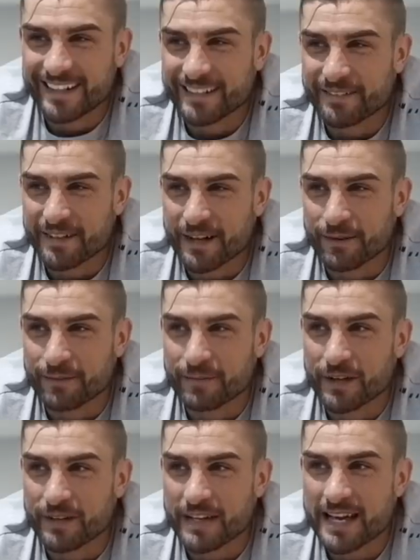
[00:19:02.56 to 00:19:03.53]
I don't know,
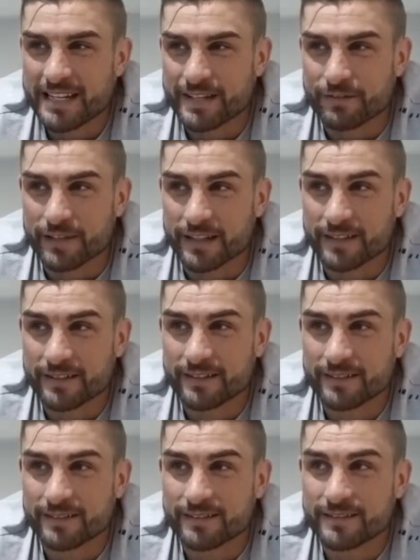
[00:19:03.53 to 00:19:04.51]
at the end of
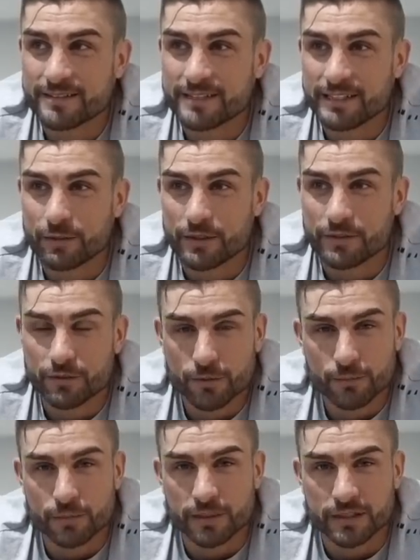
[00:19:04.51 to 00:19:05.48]
it, see what you've
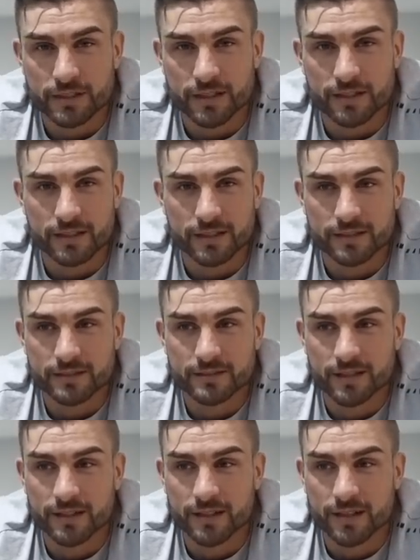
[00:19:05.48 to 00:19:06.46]
accomplished, I think
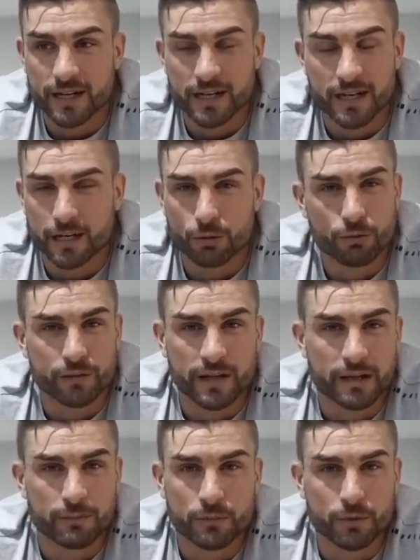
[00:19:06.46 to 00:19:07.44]
I love
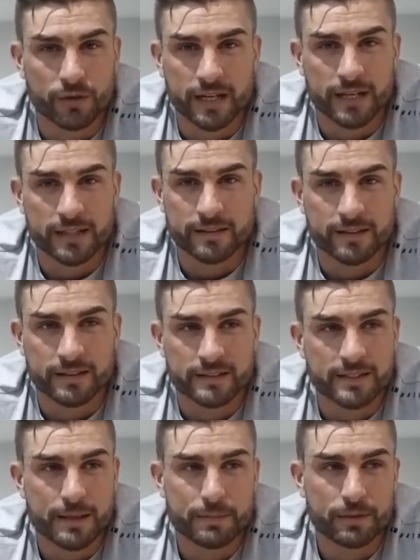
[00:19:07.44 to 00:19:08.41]
that more than anything. And
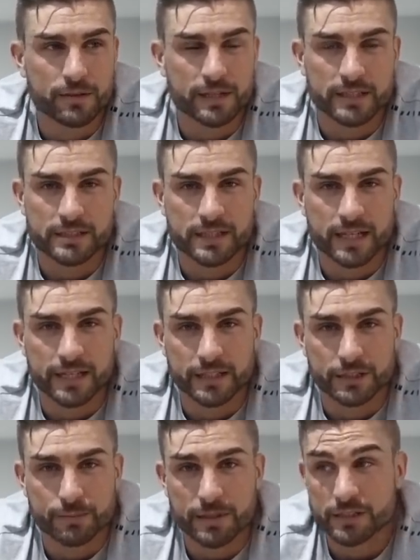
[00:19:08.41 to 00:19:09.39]
stepping on that stage,
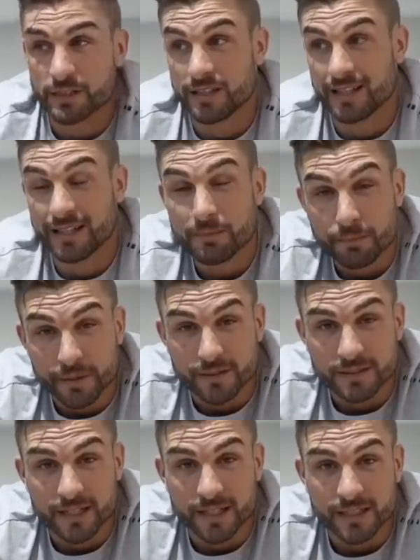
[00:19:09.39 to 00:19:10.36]
especially the Olympia
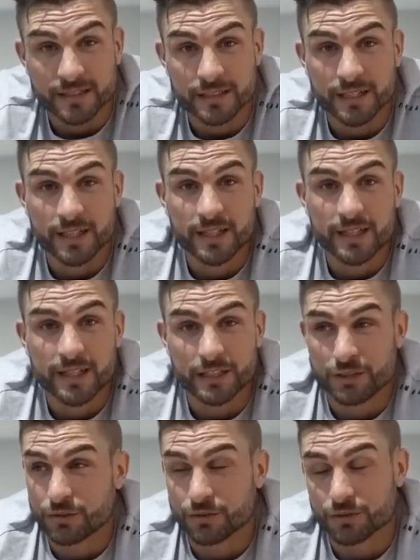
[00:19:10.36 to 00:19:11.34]
stage,
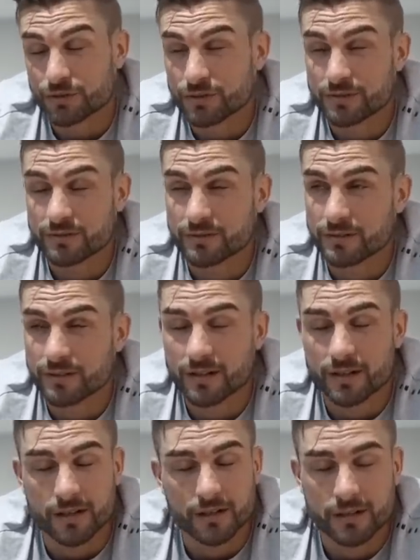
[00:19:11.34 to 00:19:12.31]
it's just,
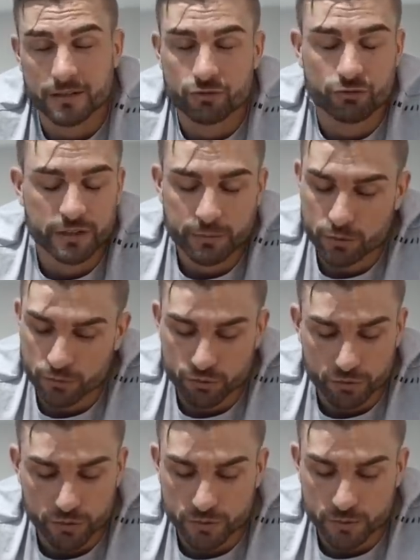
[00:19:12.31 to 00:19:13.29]
dream come
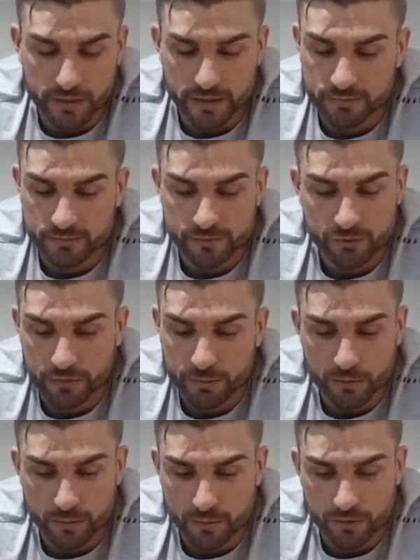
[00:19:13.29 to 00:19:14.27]
true to me,
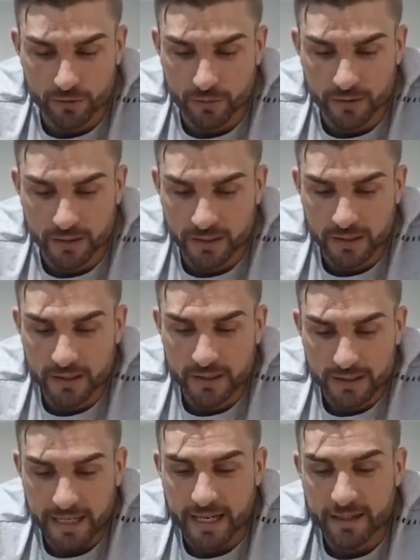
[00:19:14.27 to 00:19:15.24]
dream come true. And
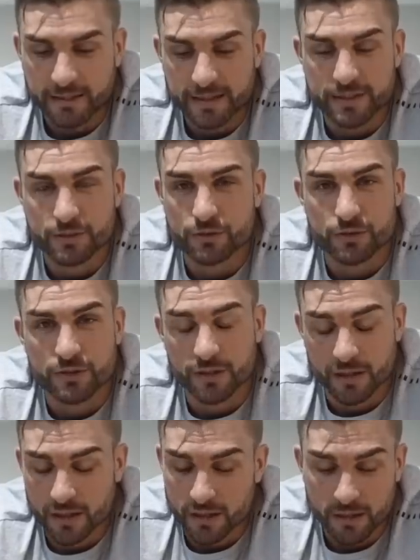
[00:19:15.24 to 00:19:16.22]
yeah, it's just
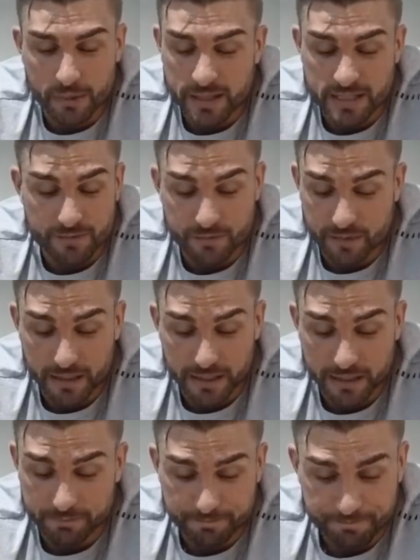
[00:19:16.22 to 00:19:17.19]
an amazing
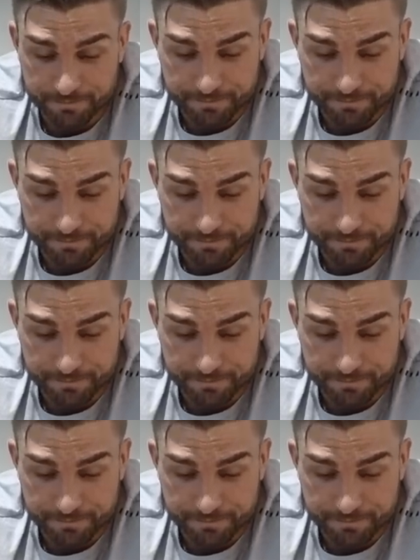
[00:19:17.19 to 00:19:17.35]
feeling.